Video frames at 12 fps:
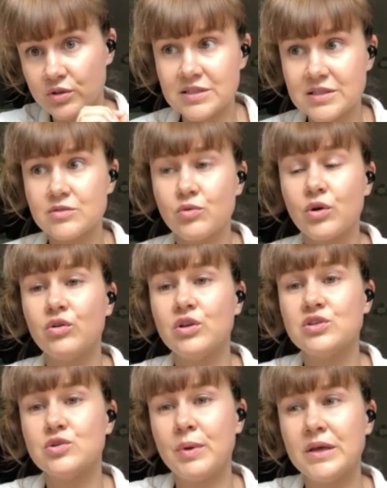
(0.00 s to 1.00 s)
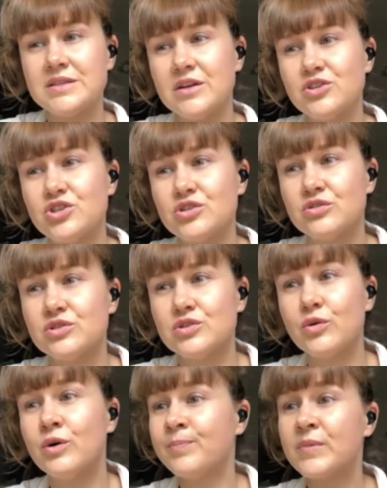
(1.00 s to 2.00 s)
This is what you need to pay attention
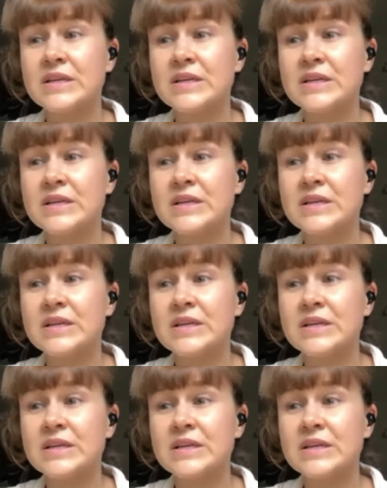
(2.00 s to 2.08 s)
to.